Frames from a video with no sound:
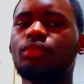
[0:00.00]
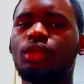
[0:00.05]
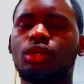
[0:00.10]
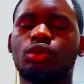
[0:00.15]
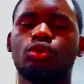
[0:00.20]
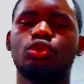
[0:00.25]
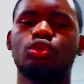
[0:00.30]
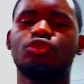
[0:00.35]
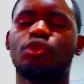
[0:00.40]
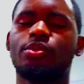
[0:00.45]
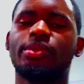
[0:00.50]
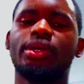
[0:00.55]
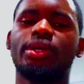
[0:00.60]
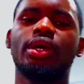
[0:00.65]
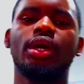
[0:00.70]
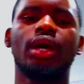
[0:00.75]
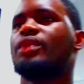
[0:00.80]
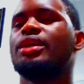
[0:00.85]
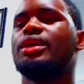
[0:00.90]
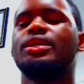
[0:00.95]
good for me
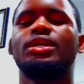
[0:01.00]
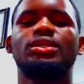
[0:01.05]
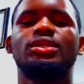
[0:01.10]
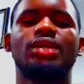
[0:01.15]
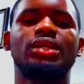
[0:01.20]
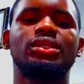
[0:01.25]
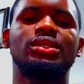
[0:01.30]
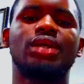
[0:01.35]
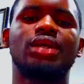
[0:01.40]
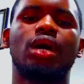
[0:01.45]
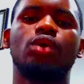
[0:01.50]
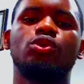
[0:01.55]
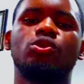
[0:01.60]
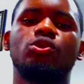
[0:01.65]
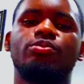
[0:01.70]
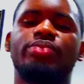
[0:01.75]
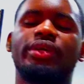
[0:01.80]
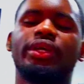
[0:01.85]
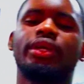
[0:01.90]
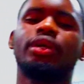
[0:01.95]
and yes that is how you
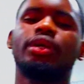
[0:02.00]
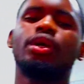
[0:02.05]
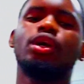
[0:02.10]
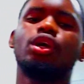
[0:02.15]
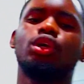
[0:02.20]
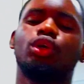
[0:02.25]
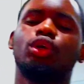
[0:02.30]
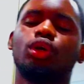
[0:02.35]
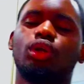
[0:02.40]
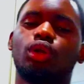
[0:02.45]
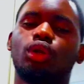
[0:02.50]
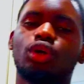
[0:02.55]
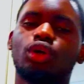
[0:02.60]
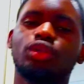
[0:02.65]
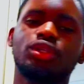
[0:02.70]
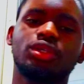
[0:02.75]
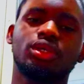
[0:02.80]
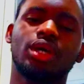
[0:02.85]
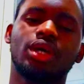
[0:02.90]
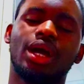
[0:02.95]
bring your
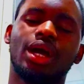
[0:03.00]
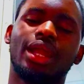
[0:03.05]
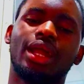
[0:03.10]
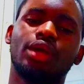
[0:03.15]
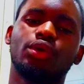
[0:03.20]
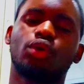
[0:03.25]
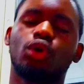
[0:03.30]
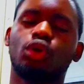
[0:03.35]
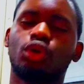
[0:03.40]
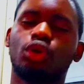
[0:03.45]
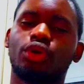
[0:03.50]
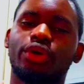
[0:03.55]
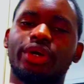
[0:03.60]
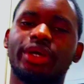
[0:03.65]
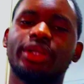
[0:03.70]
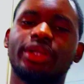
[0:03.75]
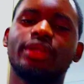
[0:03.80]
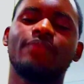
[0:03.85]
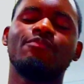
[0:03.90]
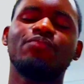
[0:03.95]
LUTs and how you color
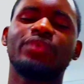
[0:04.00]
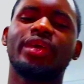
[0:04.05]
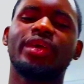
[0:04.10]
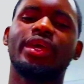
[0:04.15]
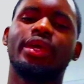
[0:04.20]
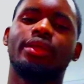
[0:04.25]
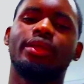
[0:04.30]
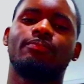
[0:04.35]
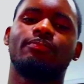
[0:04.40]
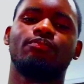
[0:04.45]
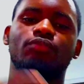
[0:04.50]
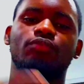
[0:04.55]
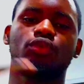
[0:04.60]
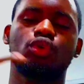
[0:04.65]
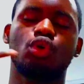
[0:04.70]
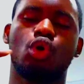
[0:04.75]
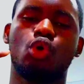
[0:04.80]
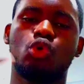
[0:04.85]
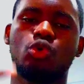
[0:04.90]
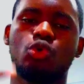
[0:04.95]
grade in
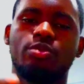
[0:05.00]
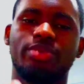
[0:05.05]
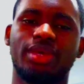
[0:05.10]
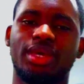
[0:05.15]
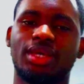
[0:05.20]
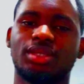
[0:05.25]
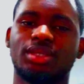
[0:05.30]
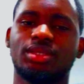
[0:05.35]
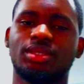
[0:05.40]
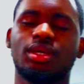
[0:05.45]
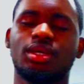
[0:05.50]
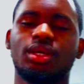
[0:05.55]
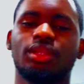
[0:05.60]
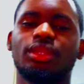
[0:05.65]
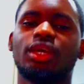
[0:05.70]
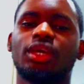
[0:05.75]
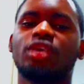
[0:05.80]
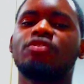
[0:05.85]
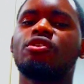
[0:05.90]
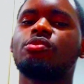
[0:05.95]
your OBS
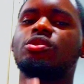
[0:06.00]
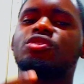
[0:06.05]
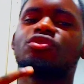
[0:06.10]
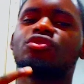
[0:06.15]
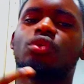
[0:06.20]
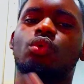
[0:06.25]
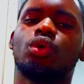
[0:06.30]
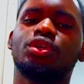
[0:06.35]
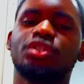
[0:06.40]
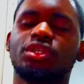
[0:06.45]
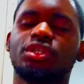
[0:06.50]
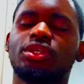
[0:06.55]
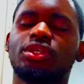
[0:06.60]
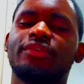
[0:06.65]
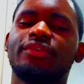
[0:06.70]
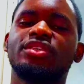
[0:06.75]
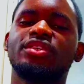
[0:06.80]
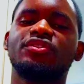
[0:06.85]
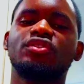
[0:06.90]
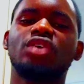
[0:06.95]
thank you very much for watching if
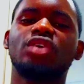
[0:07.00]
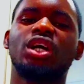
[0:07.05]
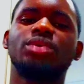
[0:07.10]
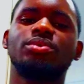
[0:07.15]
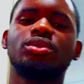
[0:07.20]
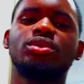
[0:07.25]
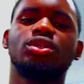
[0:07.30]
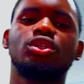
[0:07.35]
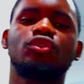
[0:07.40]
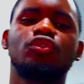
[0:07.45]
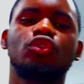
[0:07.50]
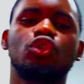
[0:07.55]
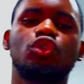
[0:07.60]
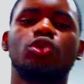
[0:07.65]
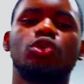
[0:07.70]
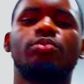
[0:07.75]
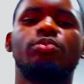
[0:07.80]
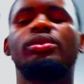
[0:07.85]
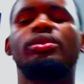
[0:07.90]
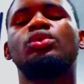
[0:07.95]
this video has been useful to
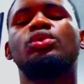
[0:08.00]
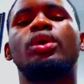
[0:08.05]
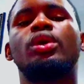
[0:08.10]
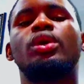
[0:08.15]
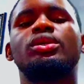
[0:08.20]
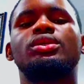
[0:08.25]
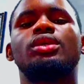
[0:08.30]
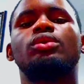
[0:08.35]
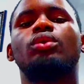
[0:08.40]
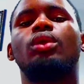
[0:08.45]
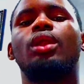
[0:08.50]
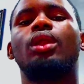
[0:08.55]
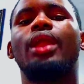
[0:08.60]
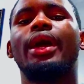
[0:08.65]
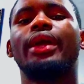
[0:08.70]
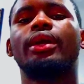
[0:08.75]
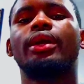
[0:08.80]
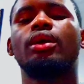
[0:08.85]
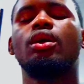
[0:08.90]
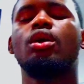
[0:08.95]
you please don't hesitate to
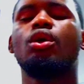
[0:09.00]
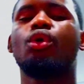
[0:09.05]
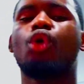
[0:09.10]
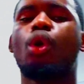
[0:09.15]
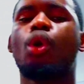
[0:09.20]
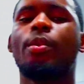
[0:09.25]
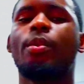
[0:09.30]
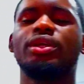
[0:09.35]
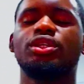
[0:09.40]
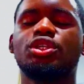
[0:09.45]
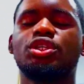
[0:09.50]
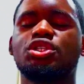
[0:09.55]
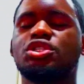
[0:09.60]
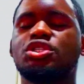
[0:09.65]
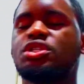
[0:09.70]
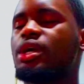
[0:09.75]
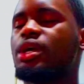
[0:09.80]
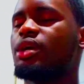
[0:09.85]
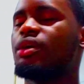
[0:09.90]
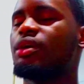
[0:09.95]
like comment
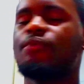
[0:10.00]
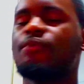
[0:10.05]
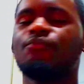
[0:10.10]
share